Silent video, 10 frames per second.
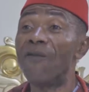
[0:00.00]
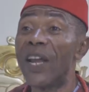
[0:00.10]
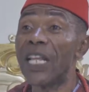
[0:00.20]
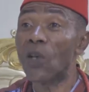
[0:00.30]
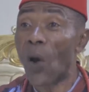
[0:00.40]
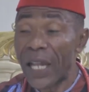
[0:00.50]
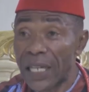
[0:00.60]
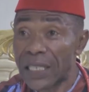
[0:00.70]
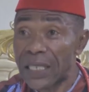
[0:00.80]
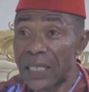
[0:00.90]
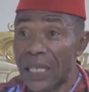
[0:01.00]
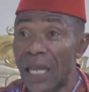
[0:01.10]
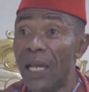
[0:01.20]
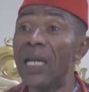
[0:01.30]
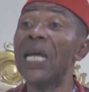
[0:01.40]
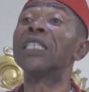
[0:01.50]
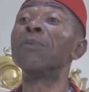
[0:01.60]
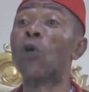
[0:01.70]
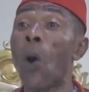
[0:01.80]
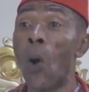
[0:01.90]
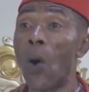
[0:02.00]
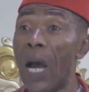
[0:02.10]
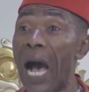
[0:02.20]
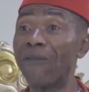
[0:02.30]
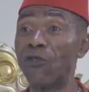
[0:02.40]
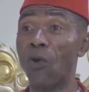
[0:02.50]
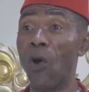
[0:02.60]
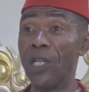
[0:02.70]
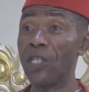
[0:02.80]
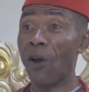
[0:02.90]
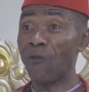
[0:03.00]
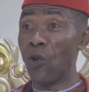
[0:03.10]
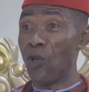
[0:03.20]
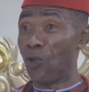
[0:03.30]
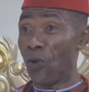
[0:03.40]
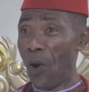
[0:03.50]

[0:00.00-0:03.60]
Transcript: are very correct. Let him go. After all, he's of no use